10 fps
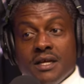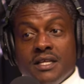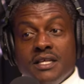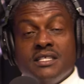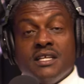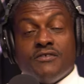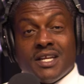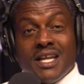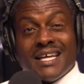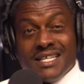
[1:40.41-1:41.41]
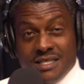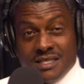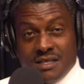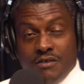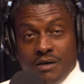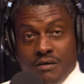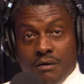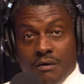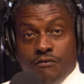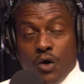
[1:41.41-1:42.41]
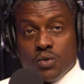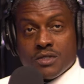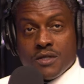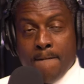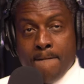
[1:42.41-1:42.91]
and these different likenesses of, of, of folks.